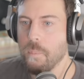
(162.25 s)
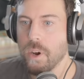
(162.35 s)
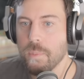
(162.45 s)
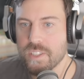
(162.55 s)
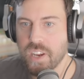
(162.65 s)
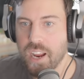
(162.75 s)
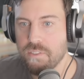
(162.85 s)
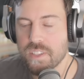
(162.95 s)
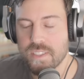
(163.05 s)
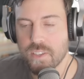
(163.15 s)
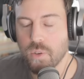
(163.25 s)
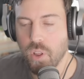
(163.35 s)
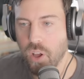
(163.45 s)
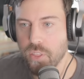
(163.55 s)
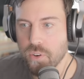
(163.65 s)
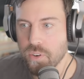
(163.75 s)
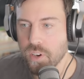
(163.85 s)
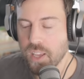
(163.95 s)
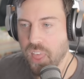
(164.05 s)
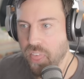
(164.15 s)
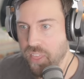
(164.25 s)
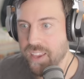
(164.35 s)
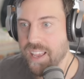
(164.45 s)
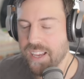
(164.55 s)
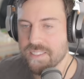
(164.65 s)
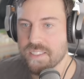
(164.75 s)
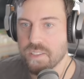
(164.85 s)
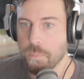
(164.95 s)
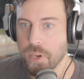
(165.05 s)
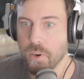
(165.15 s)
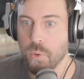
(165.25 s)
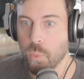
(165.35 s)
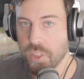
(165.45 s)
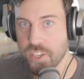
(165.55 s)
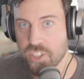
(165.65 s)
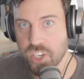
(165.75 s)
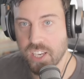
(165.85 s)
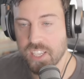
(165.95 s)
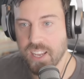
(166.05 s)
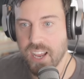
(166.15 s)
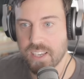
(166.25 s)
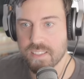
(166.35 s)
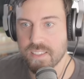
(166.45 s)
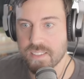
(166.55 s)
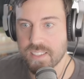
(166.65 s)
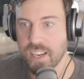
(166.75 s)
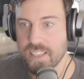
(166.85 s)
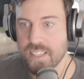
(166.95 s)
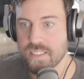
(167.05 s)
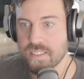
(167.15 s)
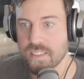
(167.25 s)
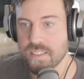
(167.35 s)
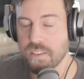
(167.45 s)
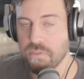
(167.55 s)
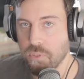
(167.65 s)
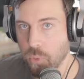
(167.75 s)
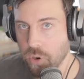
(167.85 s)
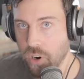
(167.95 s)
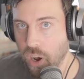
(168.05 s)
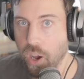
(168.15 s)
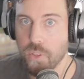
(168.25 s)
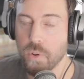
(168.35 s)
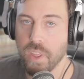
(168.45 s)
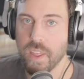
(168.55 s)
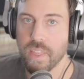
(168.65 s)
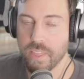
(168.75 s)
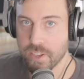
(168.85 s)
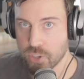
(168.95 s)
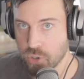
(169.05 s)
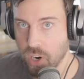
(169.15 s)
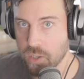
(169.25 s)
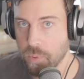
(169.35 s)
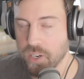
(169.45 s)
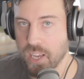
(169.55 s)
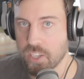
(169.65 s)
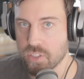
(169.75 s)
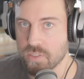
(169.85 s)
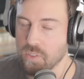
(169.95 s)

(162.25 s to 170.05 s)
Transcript: Pretty much every single other thing has disappeared with the chicken tax since 1964, other than the truck protection.